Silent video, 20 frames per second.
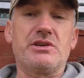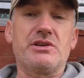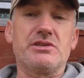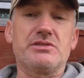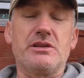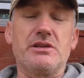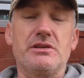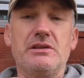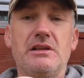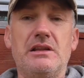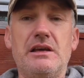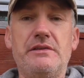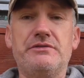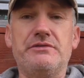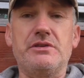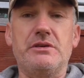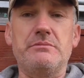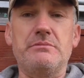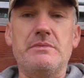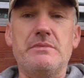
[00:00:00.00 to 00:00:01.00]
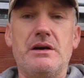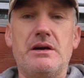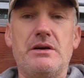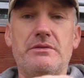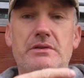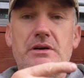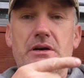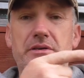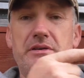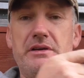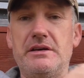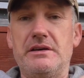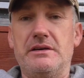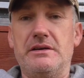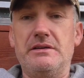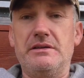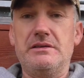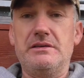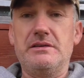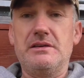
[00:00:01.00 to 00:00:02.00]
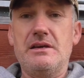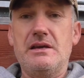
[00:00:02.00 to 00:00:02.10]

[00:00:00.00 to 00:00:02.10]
because on the left on, on, on here